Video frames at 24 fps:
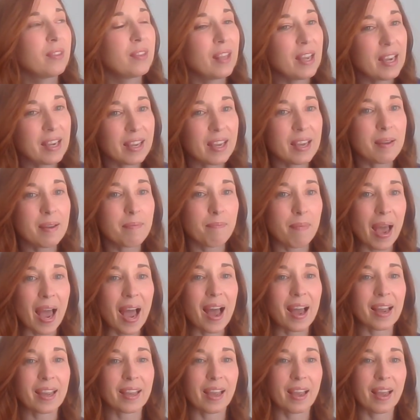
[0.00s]
thinking
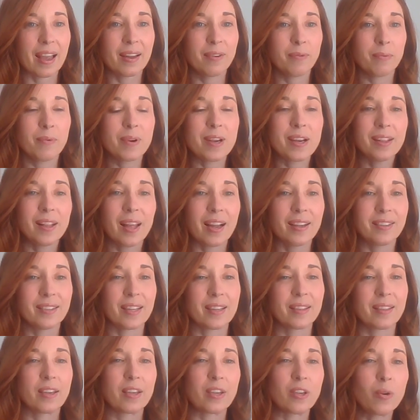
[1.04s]
back and
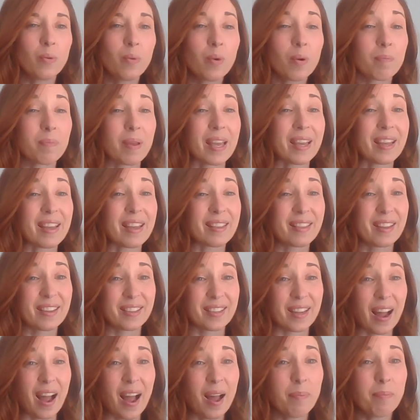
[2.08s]
realizing that you were picking
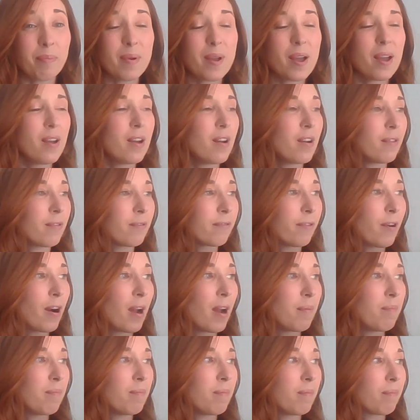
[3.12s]
this up
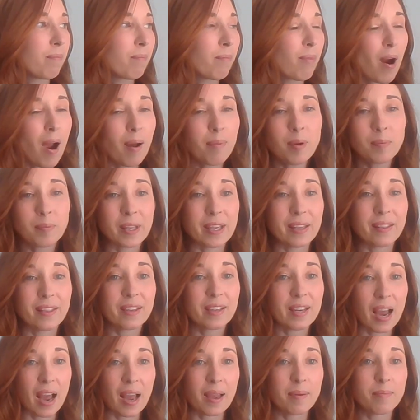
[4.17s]
from probably
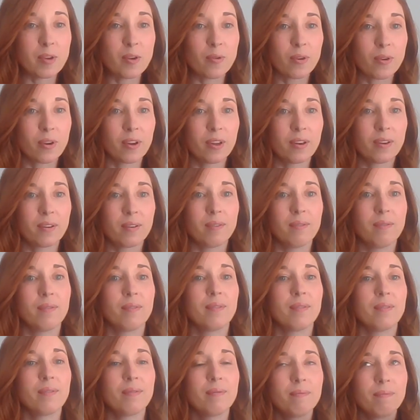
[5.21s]
the time you could
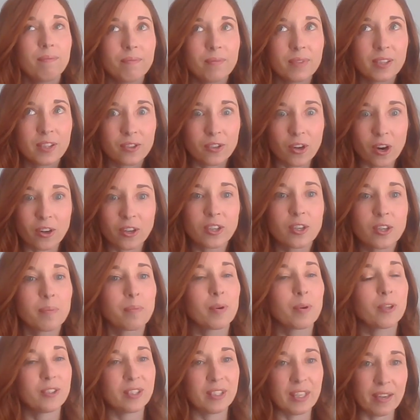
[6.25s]
start to
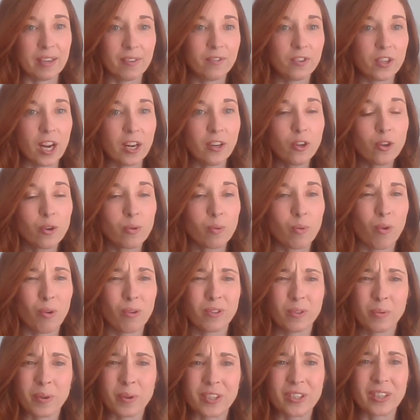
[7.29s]
perceive gender
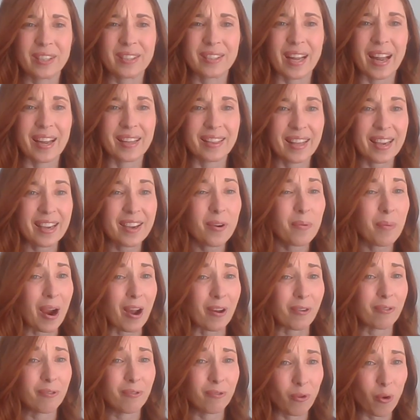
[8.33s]
roles, which is, I think,
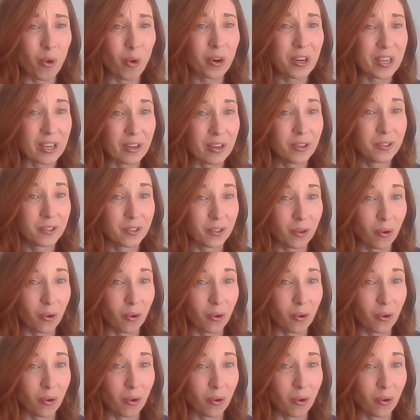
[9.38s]
around 4 years